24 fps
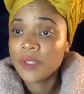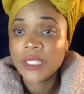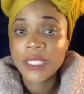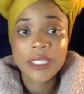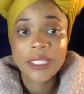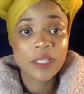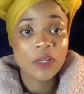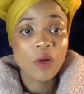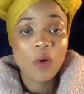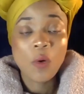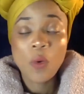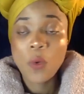that
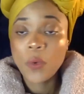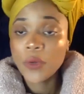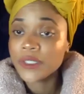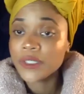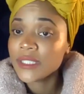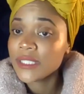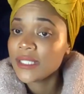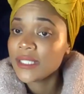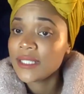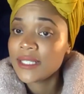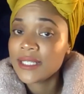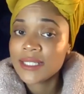the courts
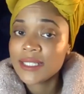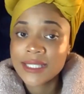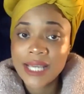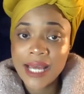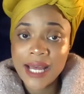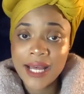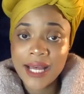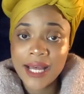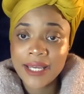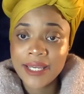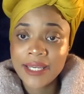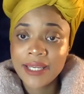could
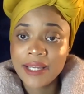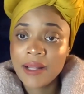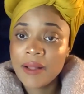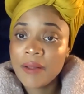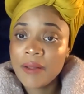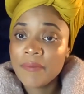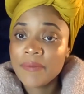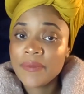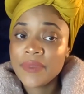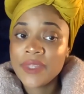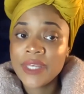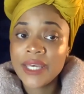decide
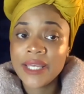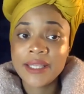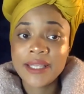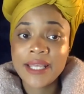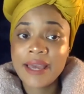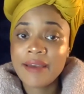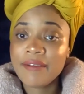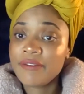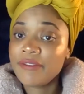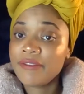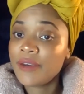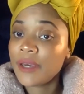that
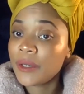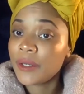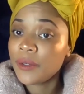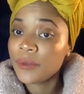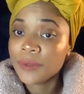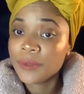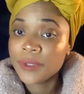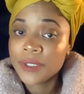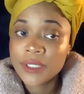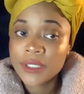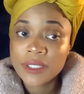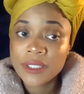that
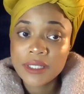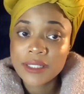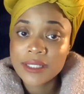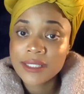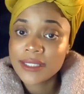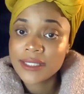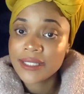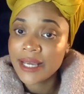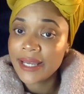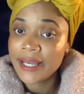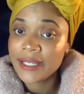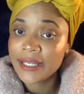veteran
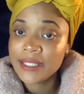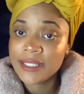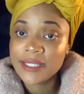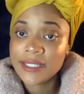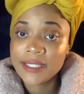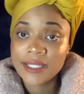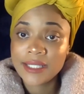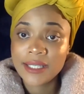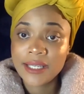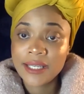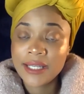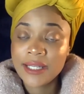status
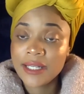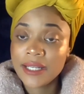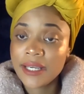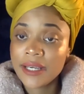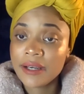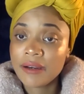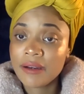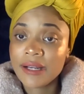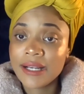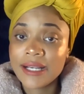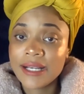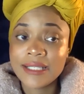in
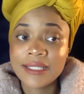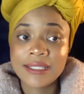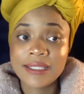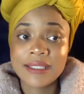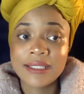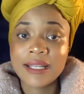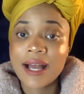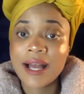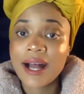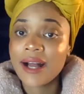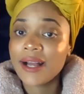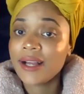there is
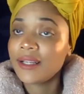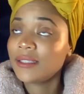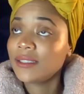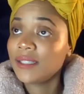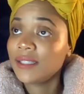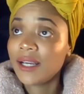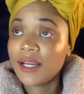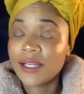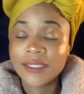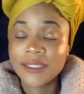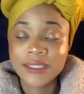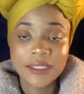not
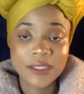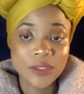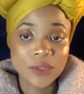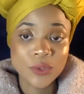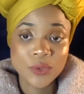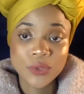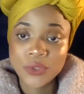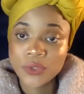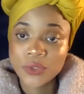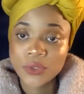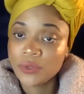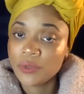
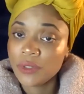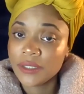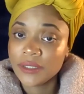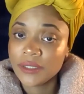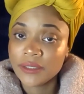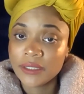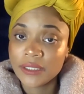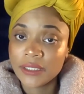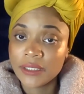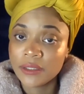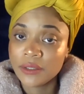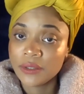constitutional under
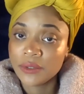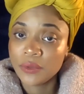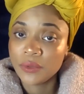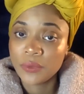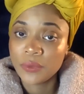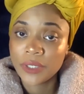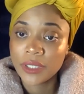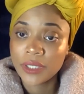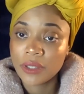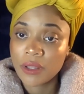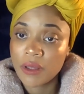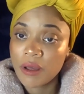the
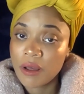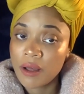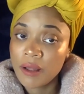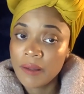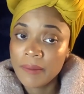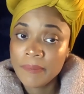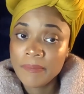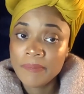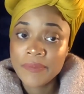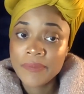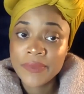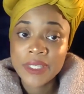Illinois law,
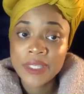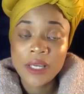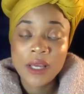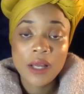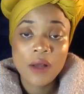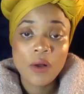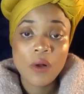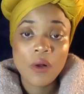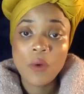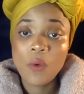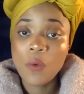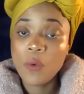
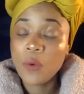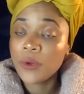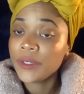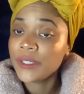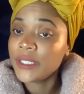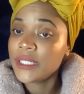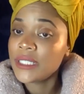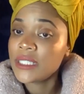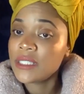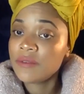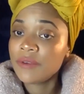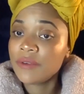or
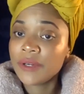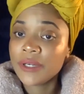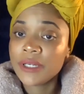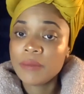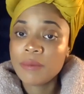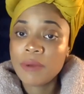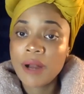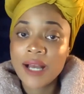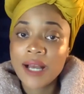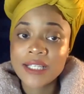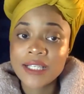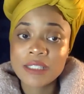it's very
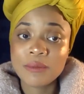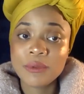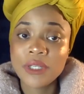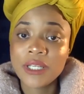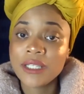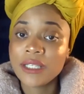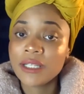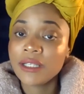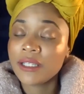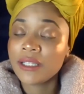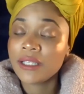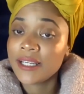possible
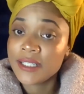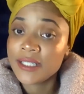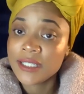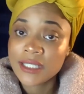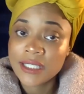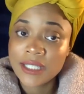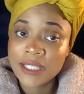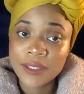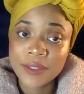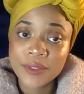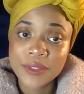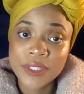that the
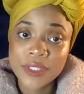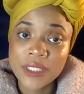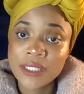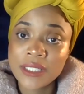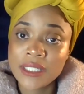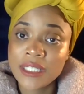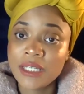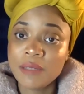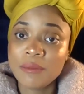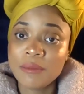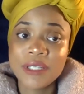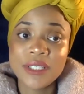legislators could
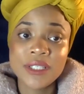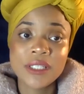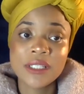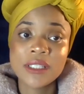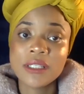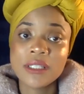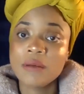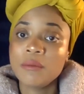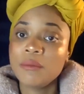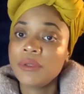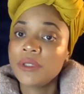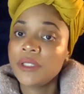deem it just
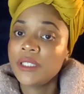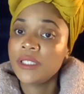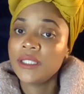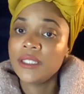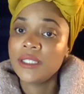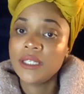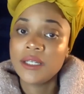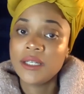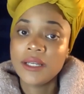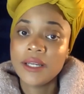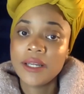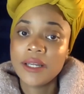
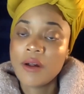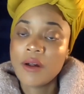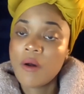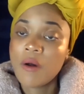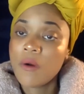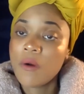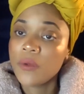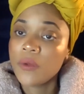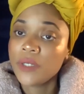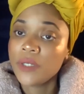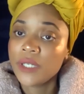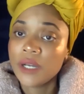completely and
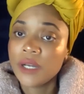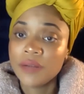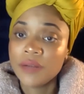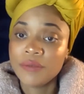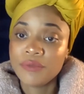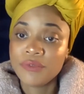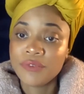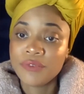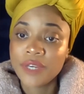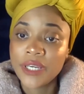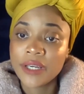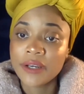wholly
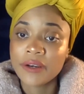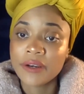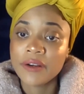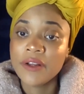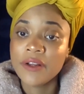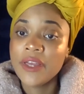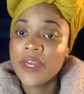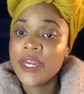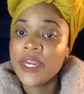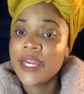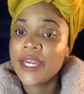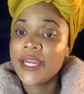unfair
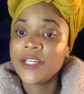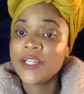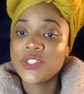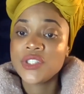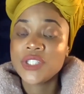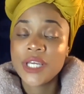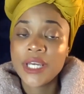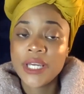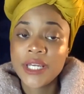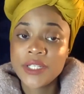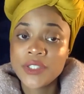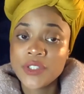and
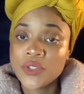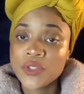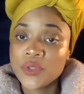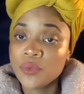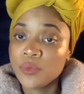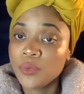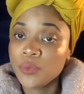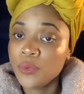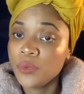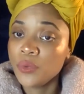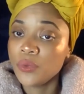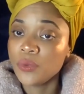change the
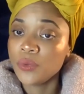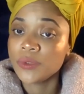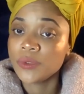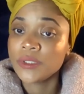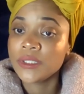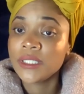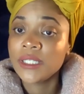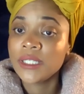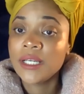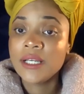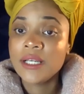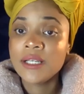rules.
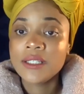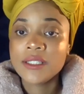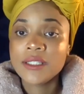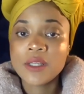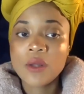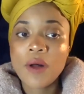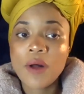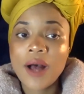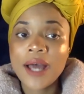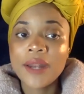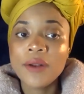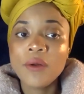
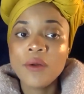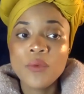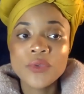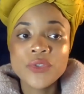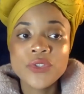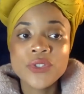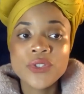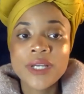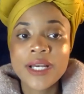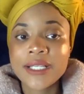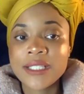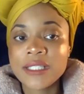So I don't
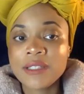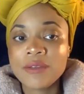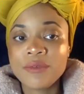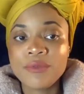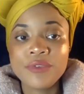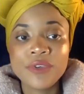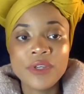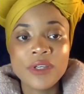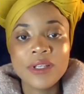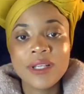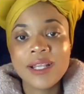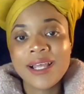want you guys to
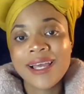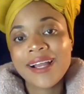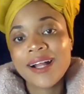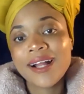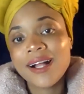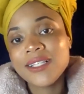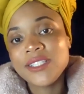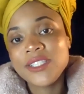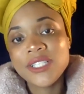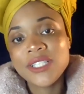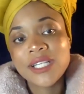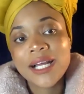feel like,
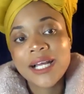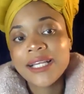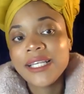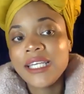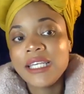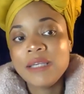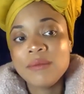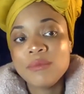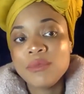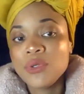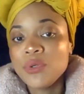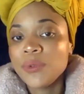should I
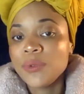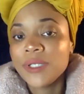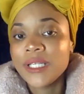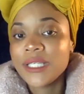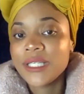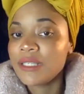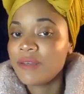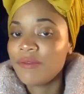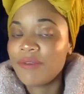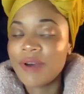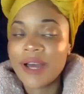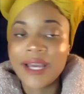keep doing
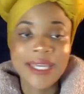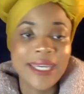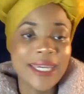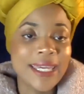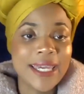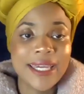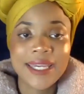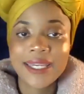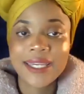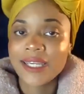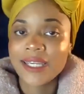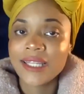this if I
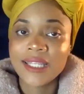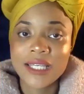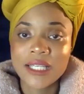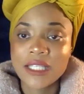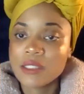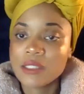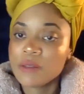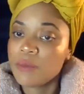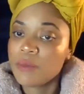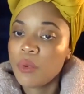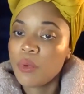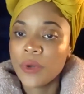can't get
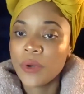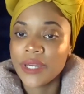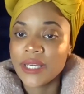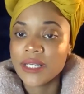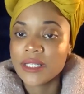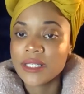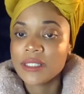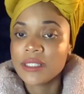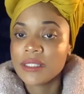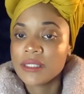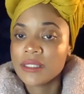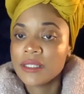these
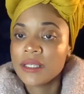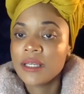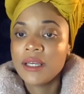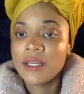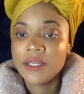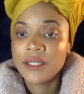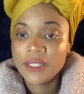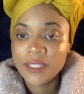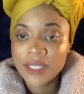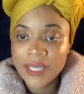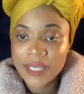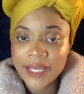points?
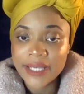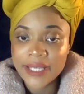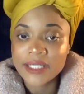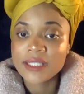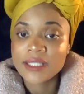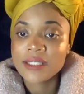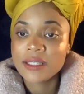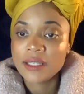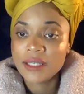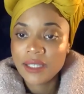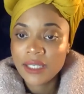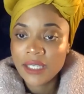Yes,
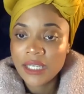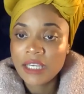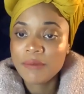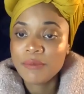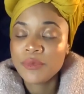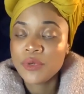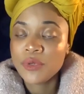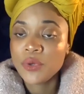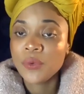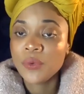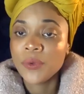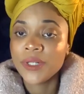
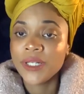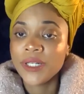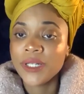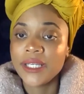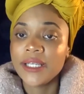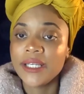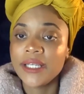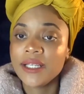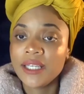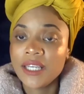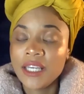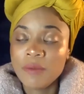keep doing
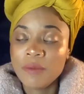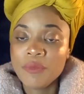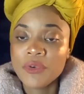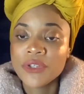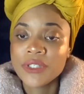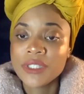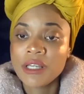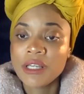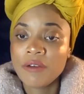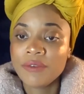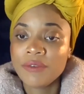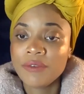it. Keep
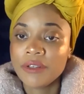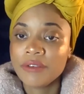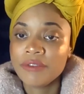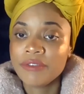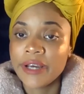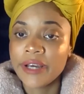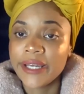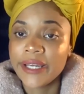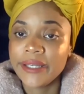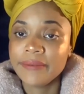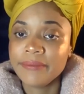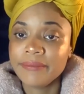yourself in the
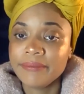fight.